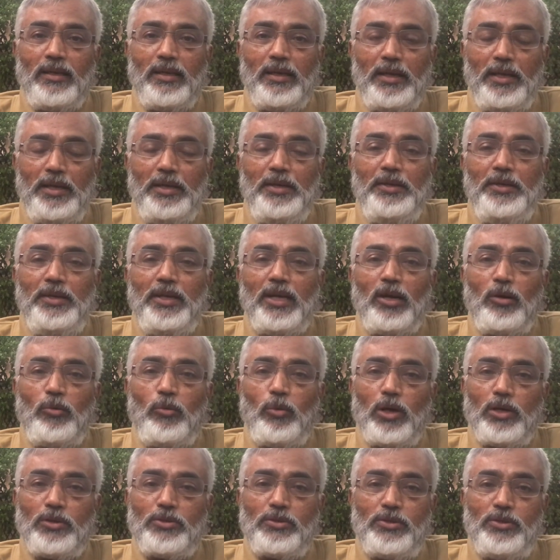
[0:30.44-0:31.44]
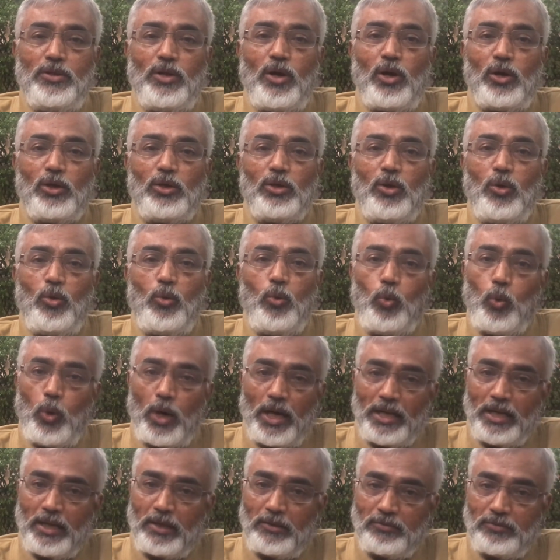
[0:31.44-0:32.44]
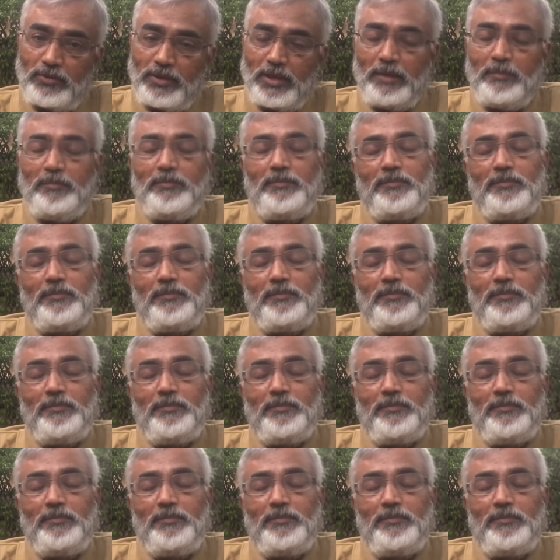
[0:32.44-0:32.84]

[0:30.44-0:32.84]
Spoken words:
India was not one of them.